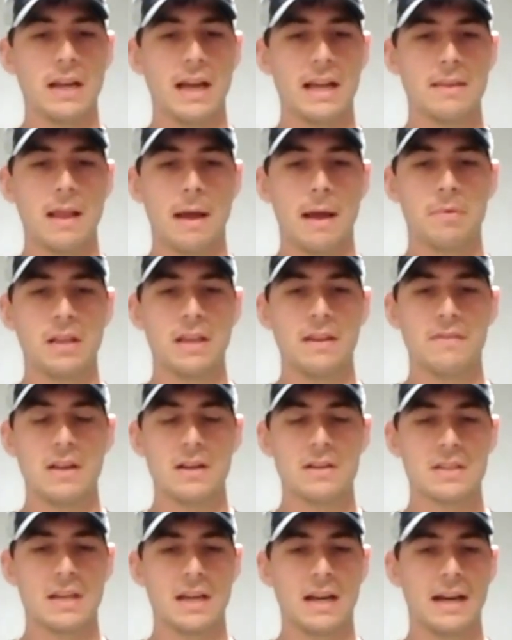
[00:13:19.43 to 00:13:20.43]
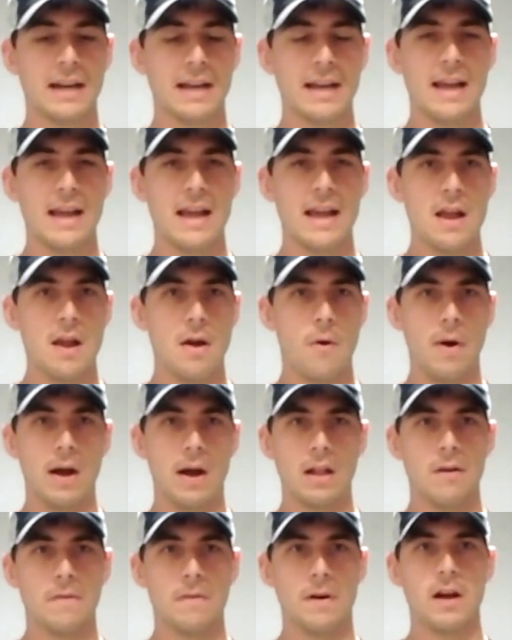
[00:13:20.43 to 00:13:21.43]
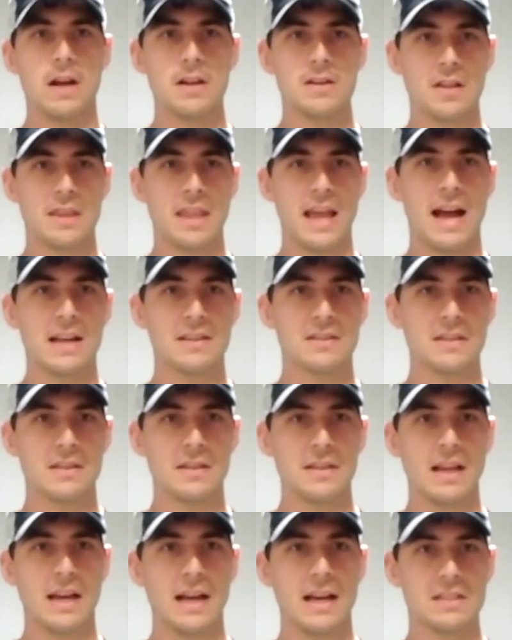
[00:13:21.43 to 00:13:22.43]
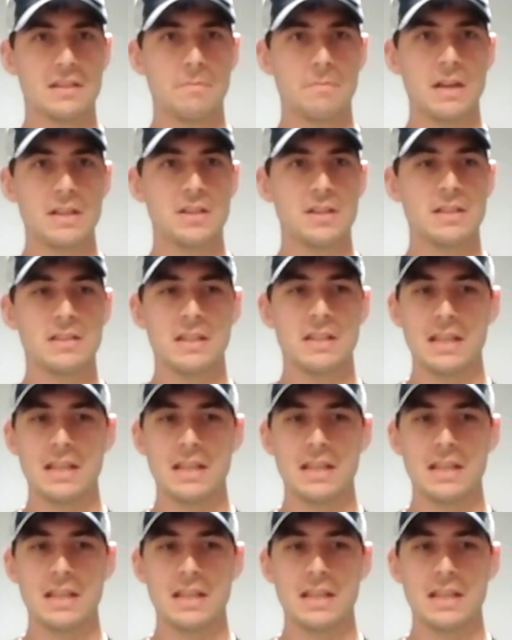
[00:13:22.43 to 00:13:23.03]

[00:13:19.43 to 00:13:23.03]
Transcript: I believe there's well over 100,000 submissions,